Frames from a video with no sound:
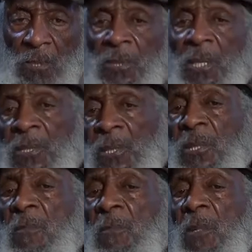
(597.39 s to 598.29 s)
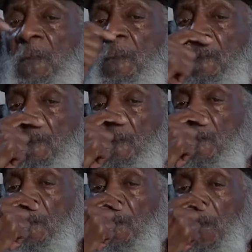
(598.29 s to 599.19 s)
and said to him,
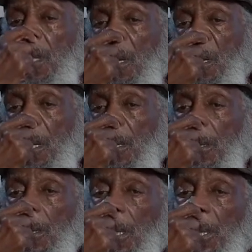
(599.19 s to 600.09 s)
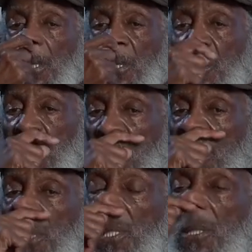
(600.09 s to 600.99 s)
I need to
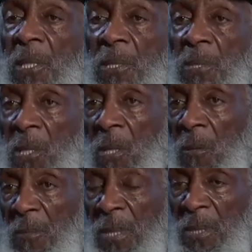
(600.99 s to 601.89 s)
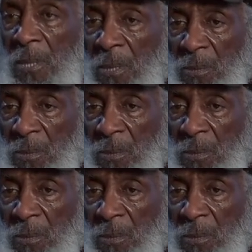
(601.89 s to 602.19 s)
talk. I need Dick to call me.